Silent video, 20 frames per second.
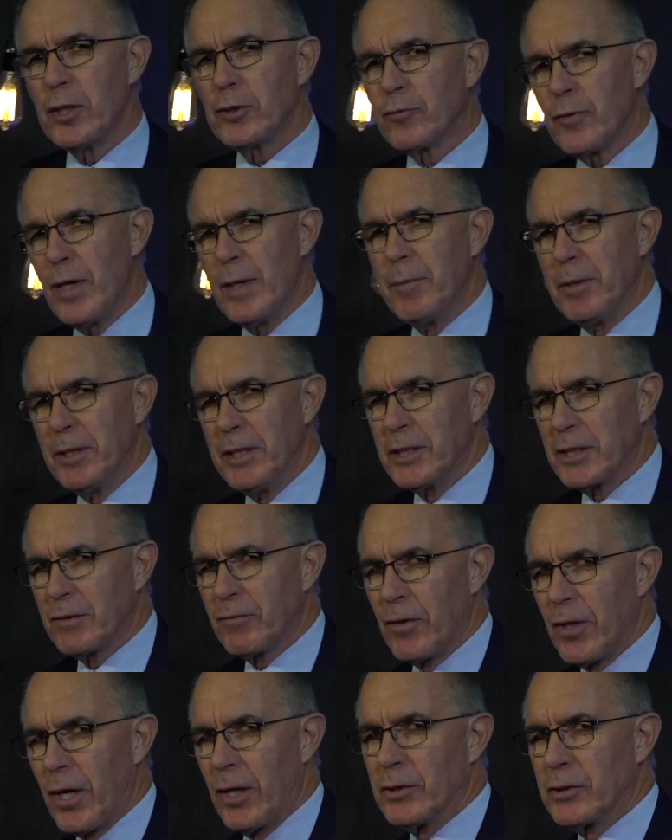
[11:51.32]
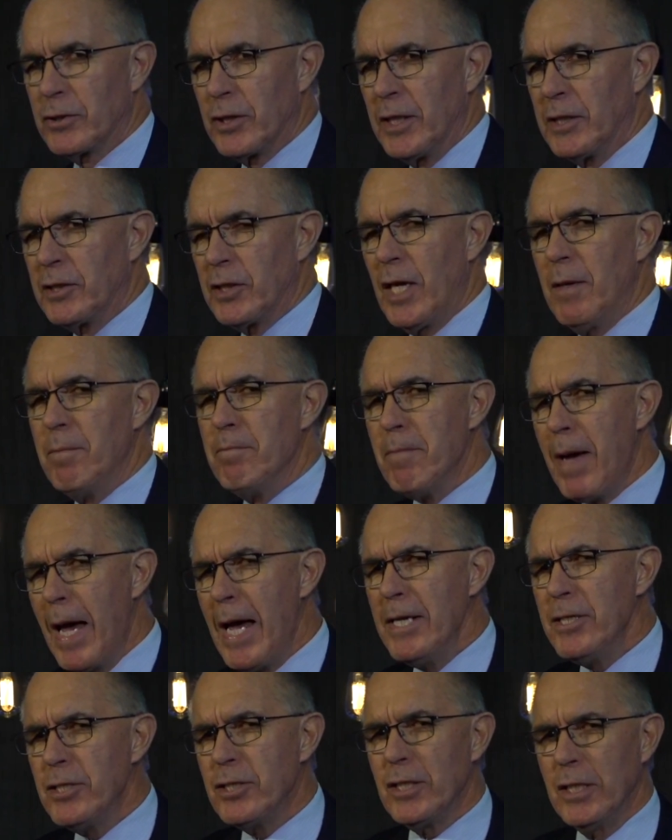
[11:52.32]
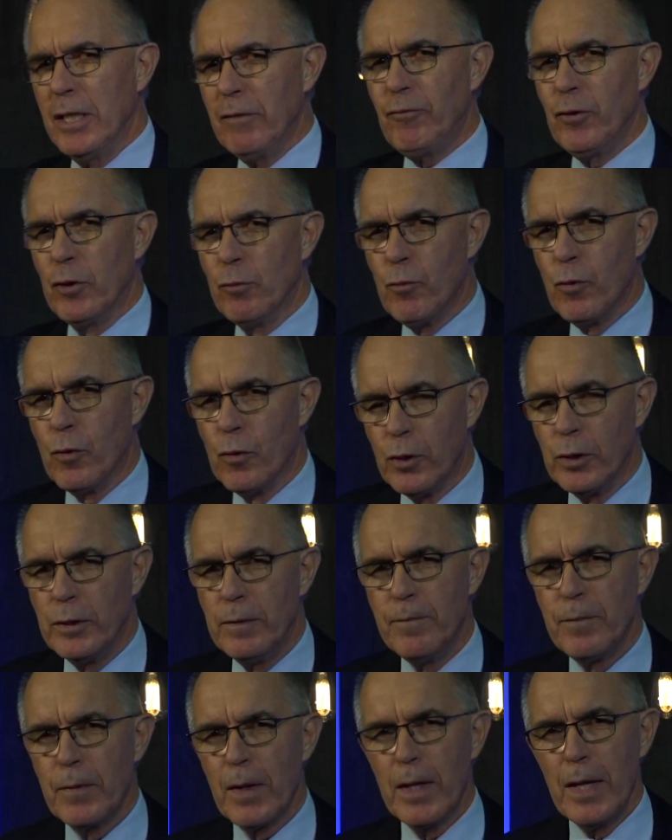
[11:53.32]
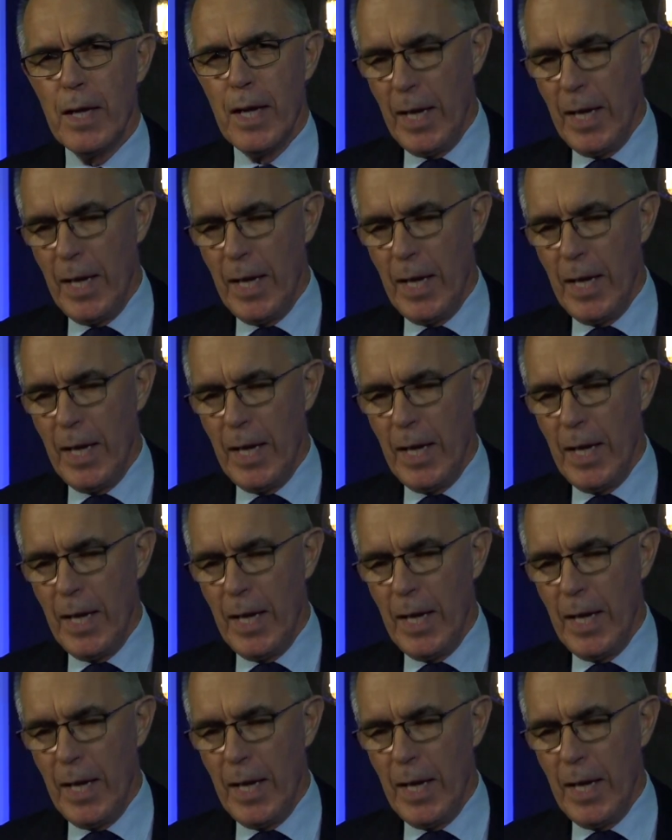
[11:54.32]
remedies for those things. Imagine, if you would,